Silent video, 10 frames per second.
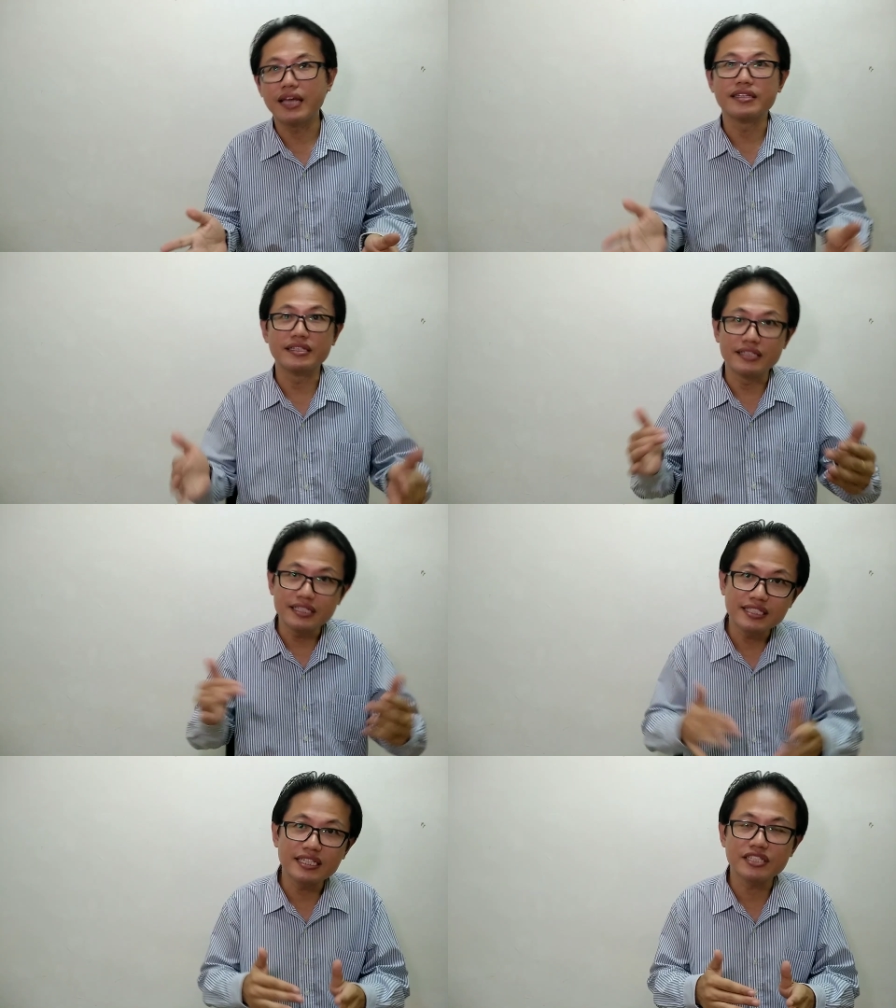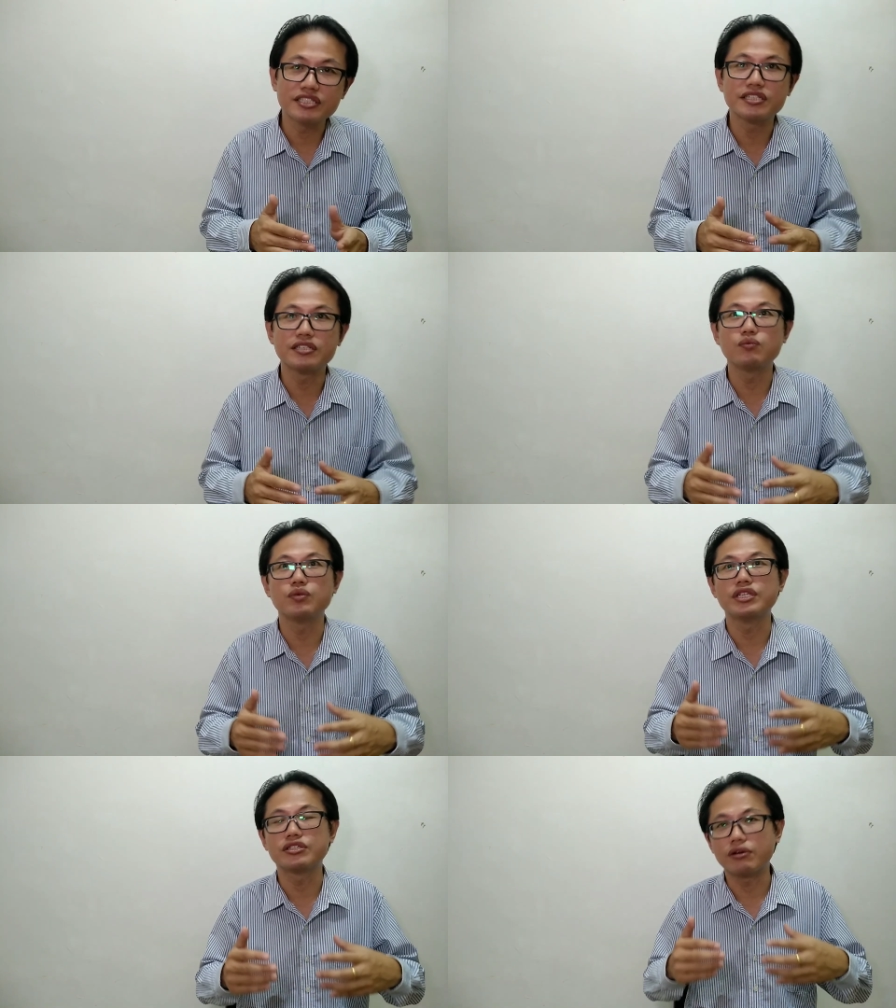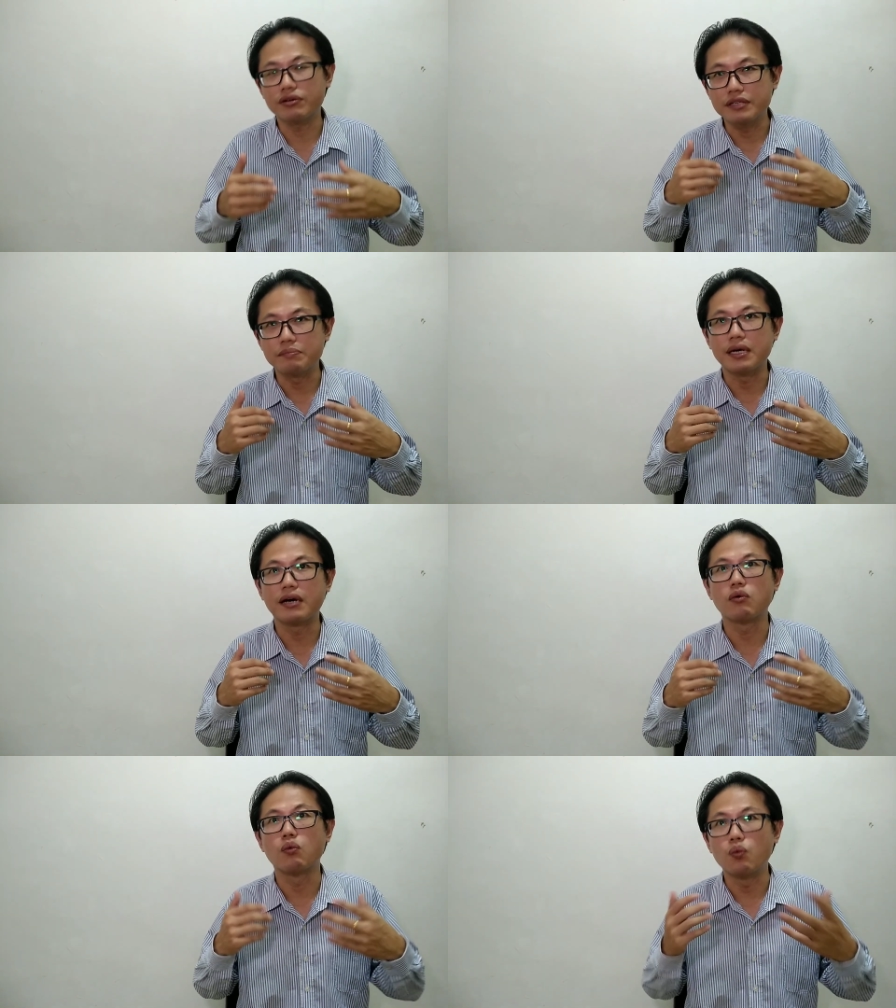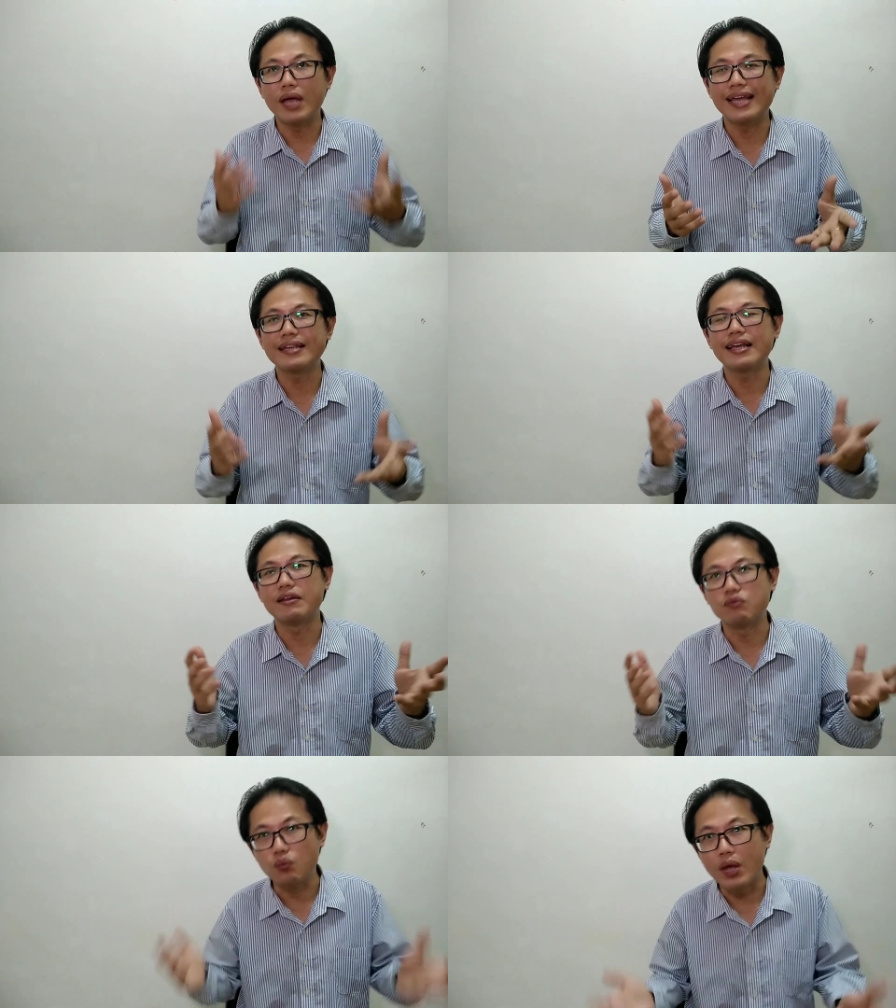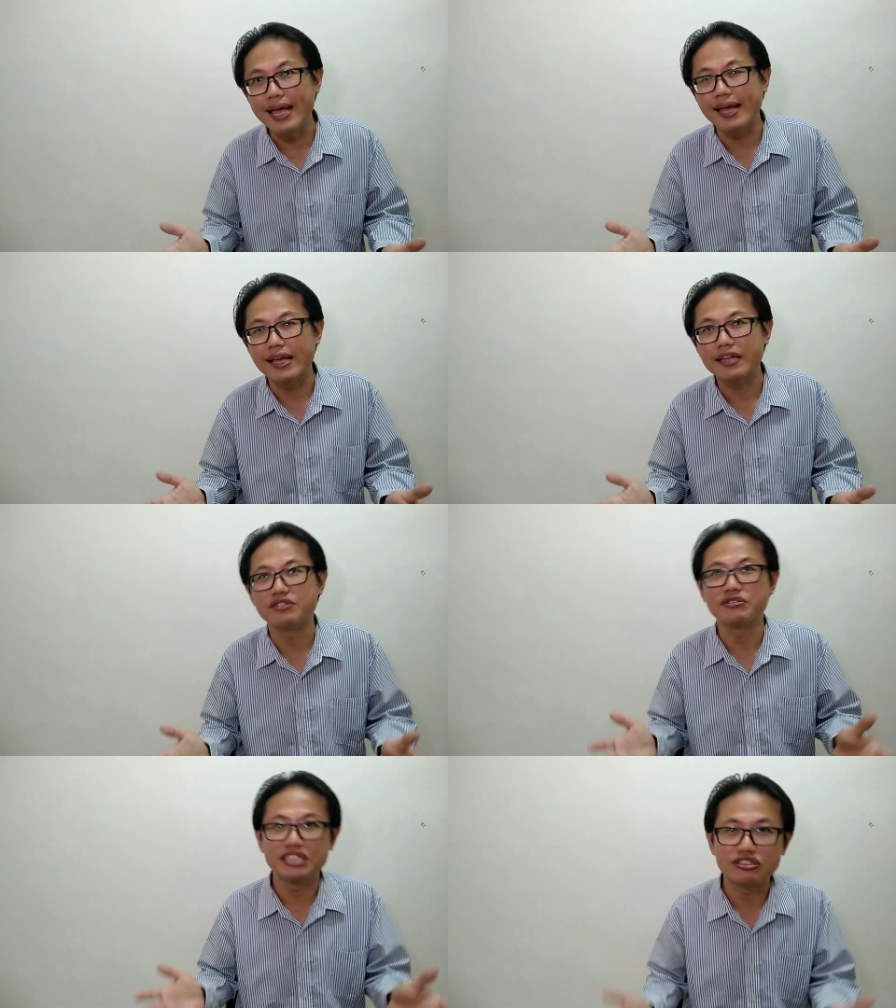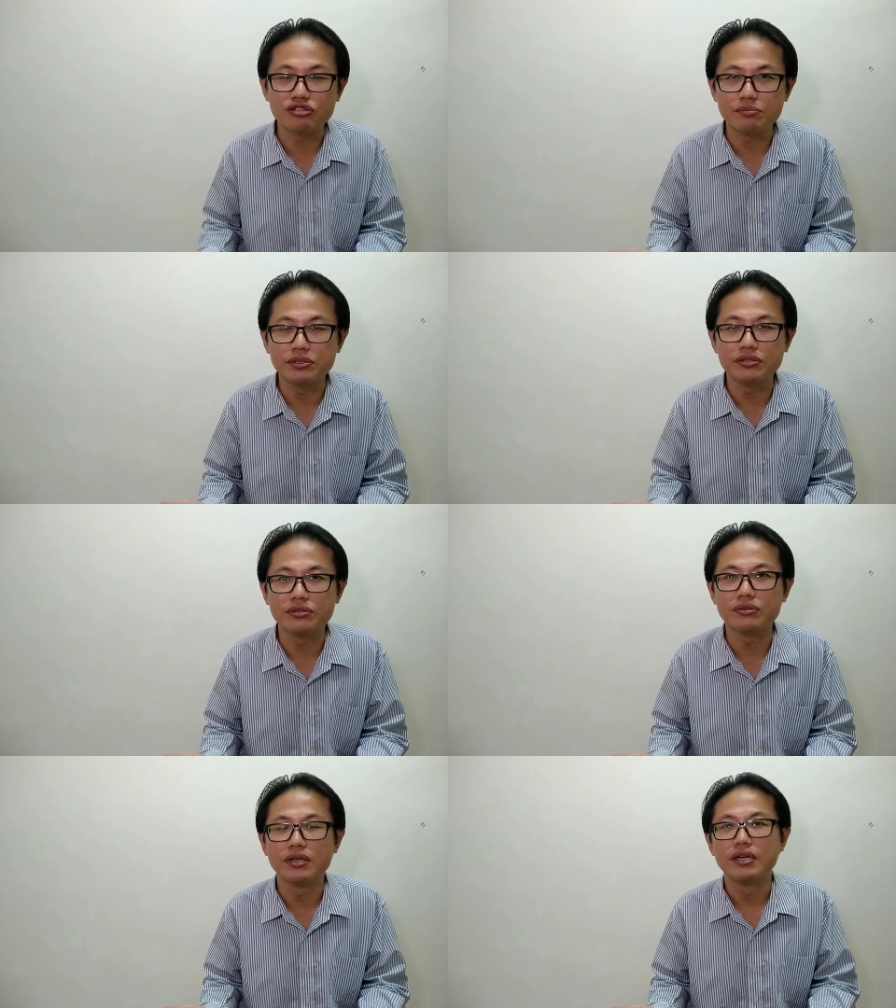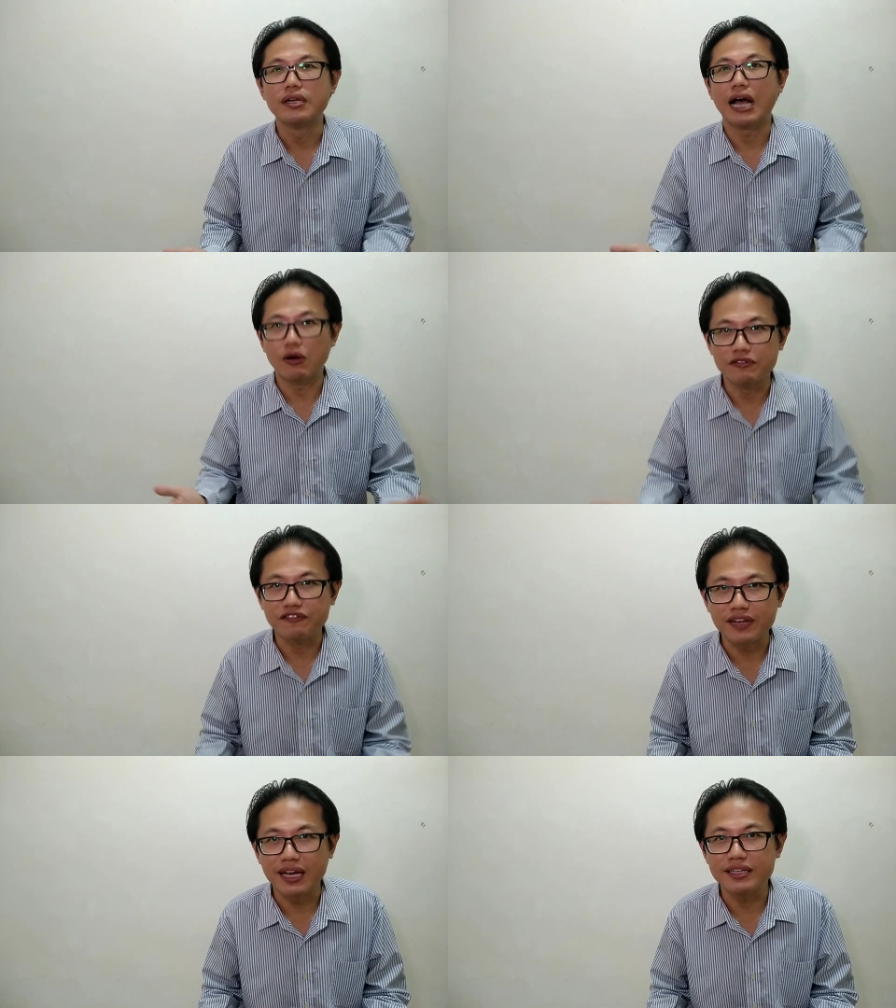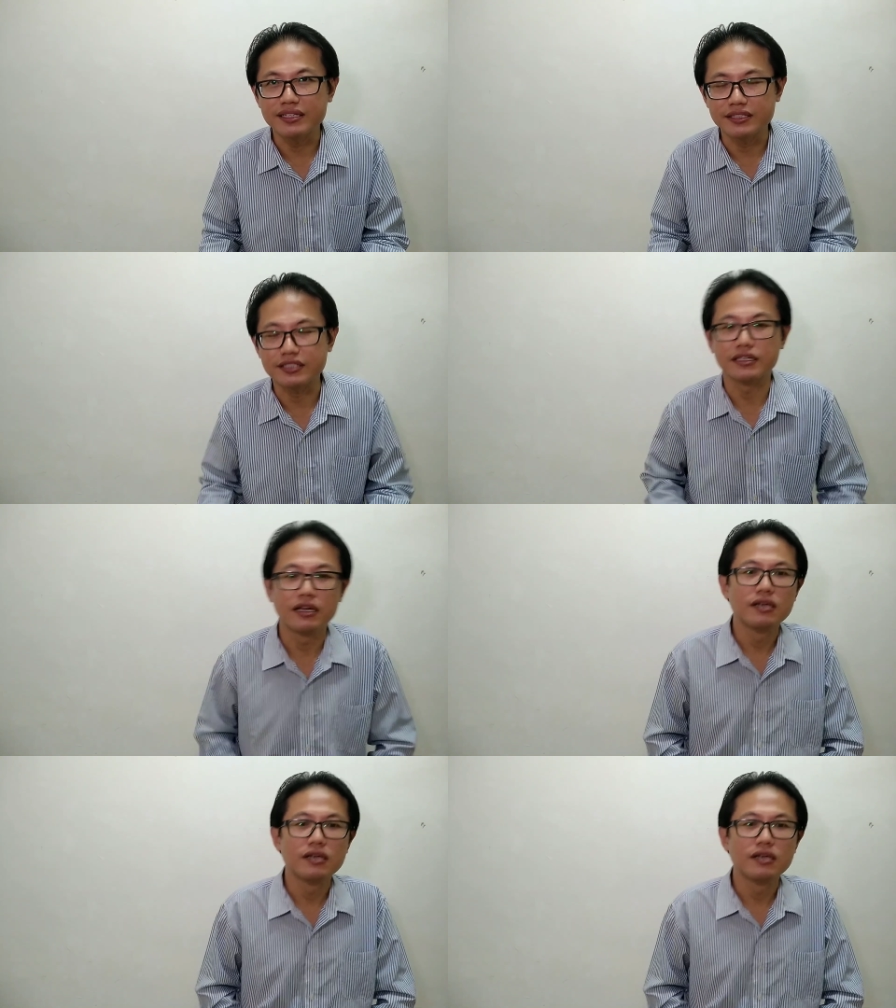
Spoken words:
and in this section we talk about when and where to distribute our flyers.